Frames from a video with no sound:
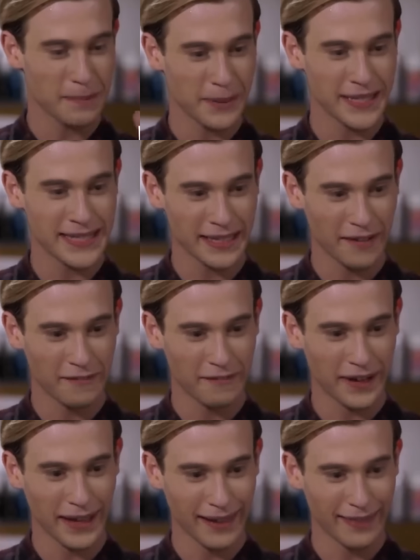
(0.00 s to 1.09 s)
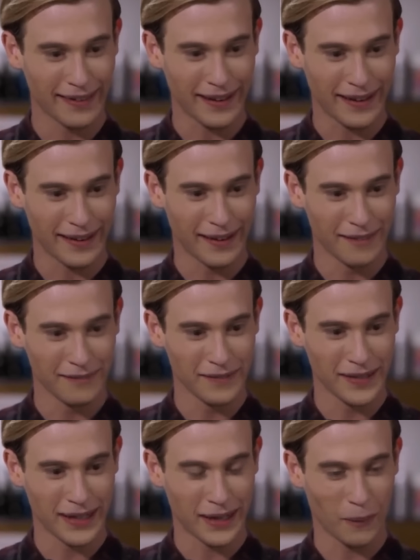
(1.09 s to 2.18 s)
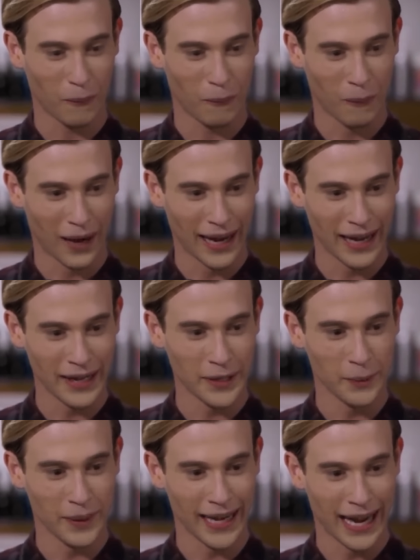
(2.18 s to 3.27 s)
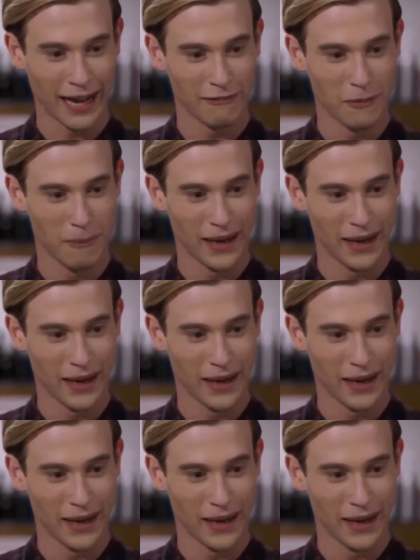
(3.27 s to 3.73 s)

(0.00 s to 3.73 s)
But it's like a funny thing of like, why do we have a